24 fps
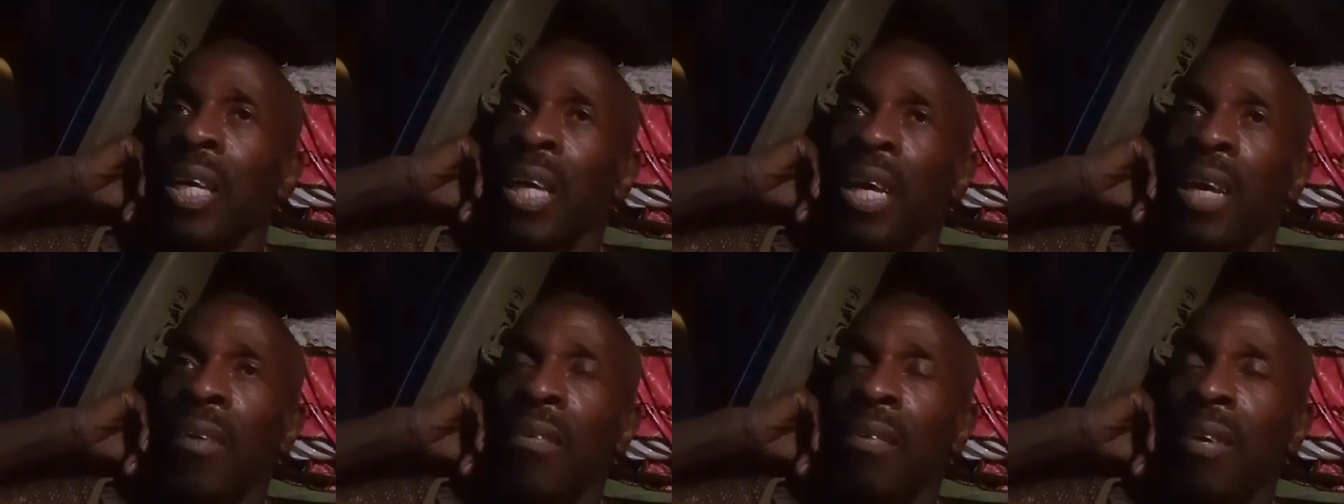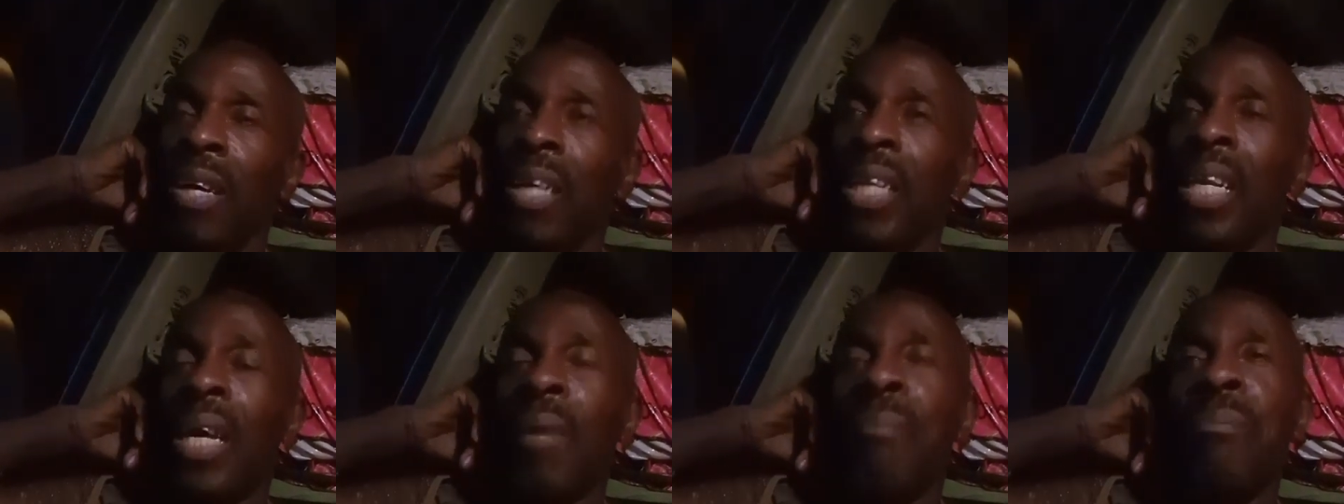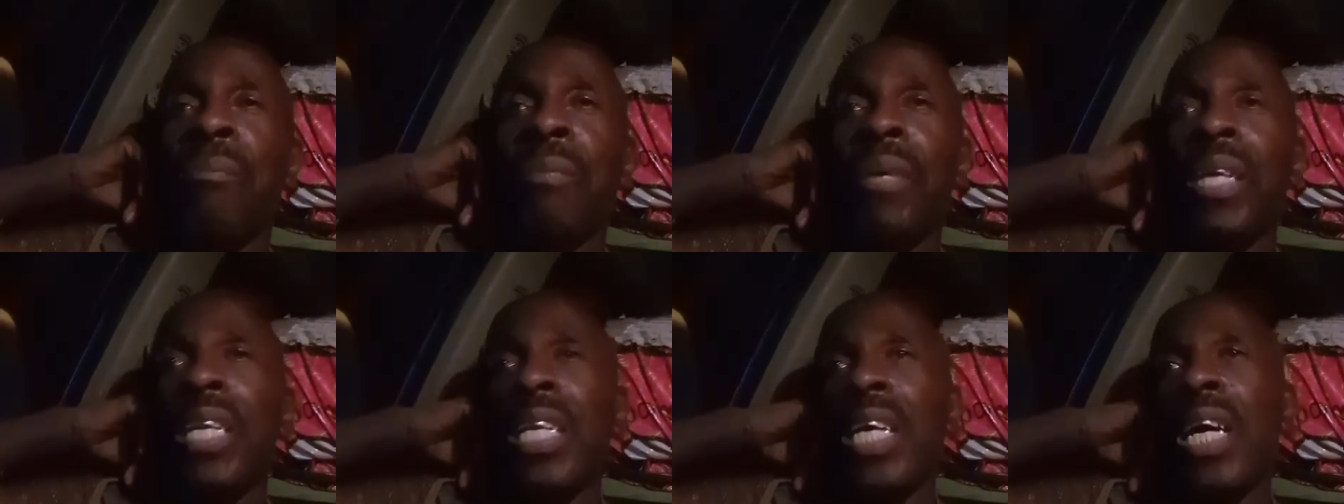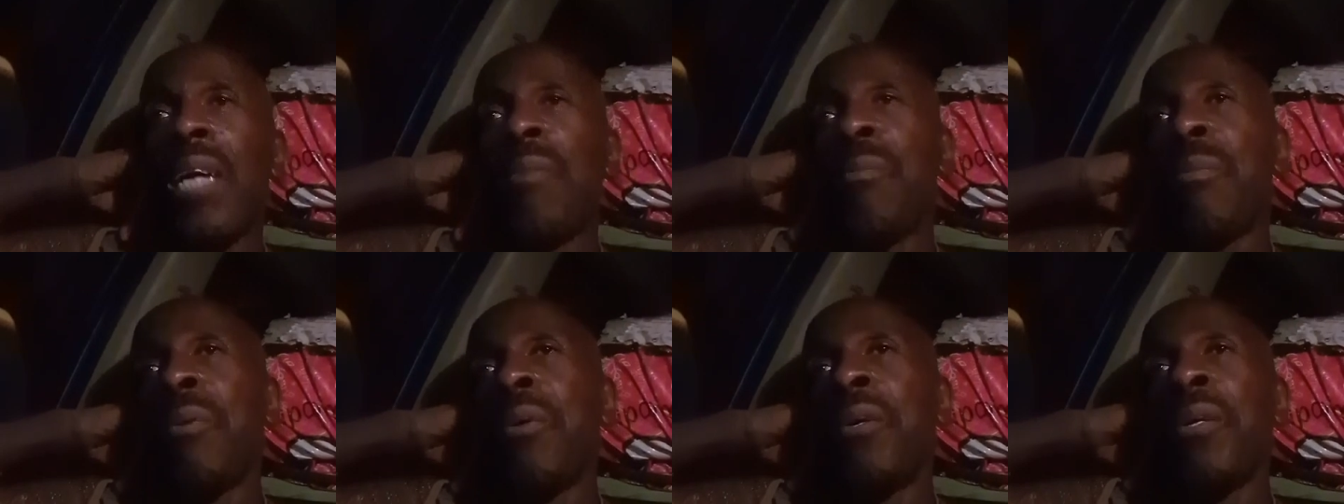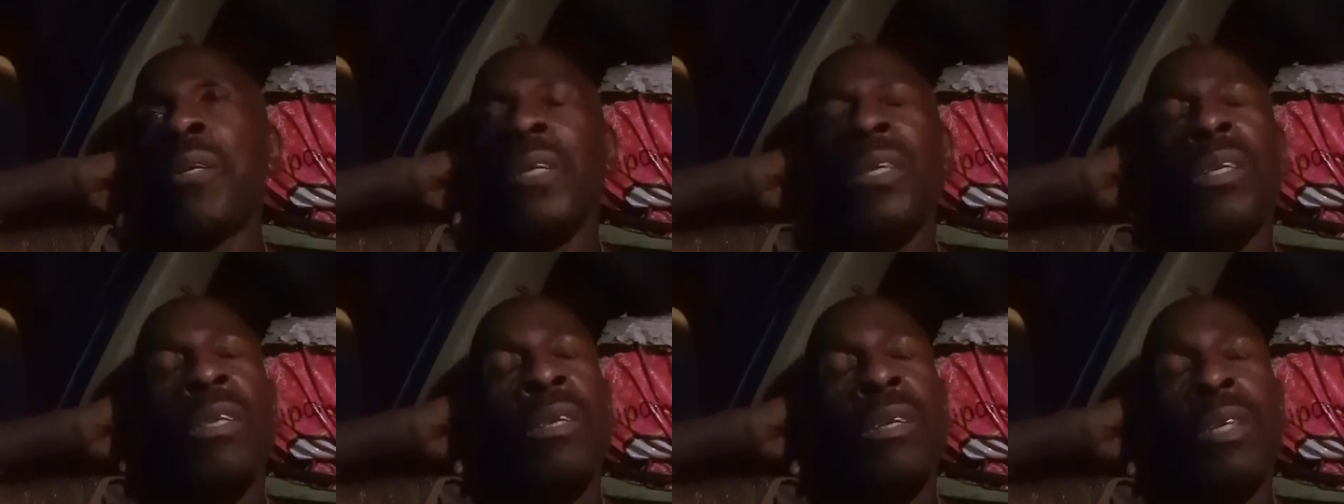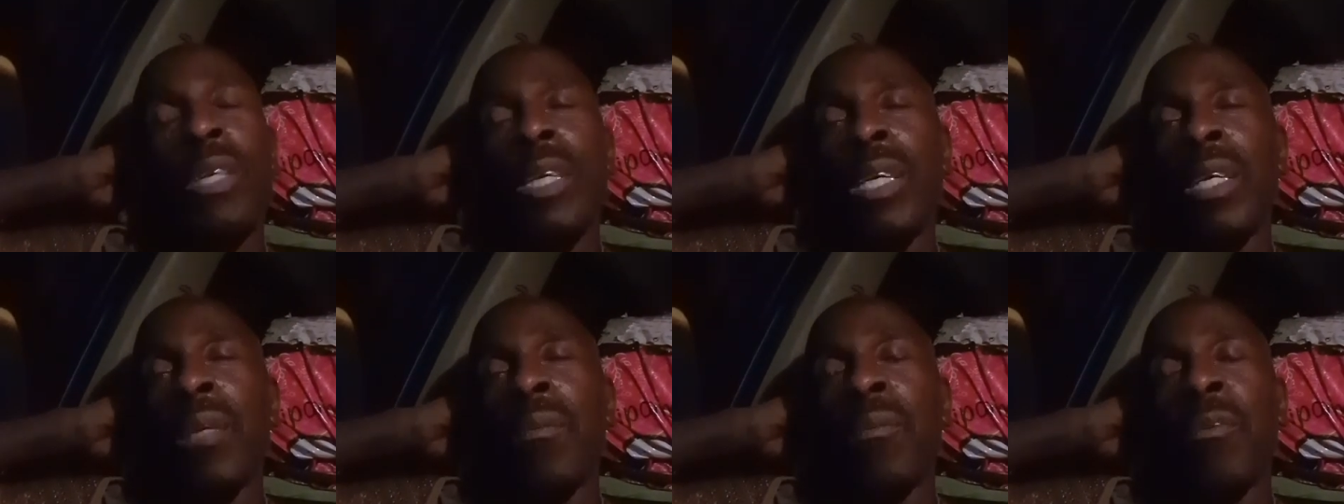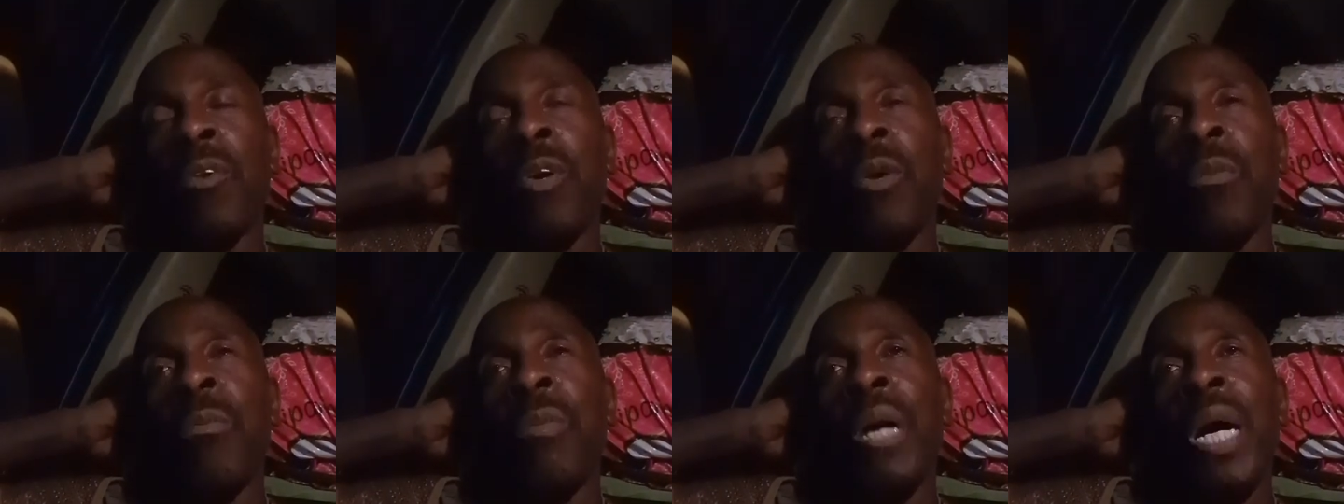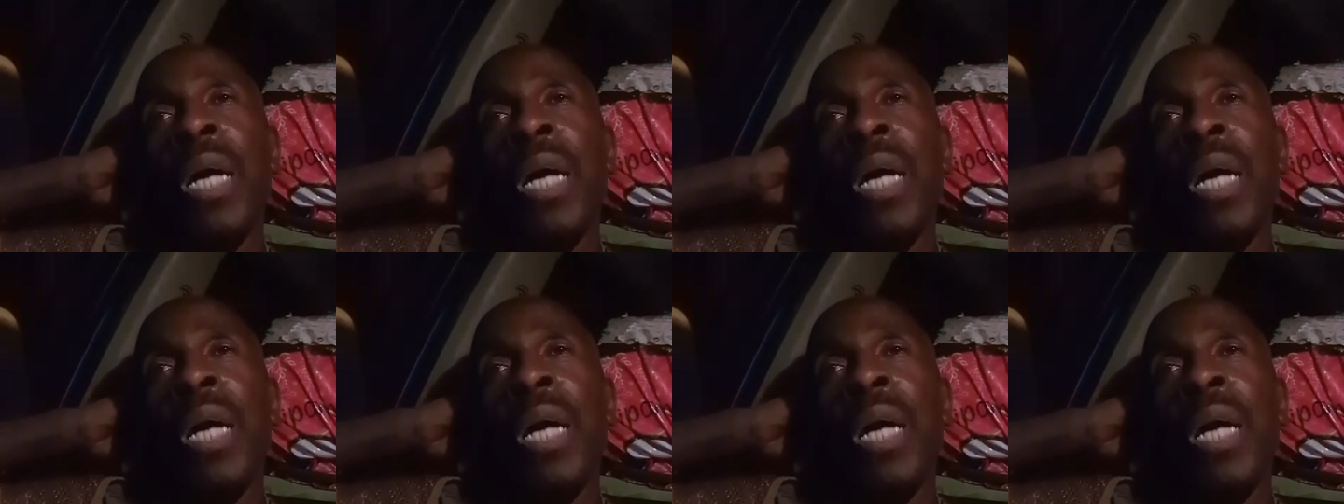If all a £1 million come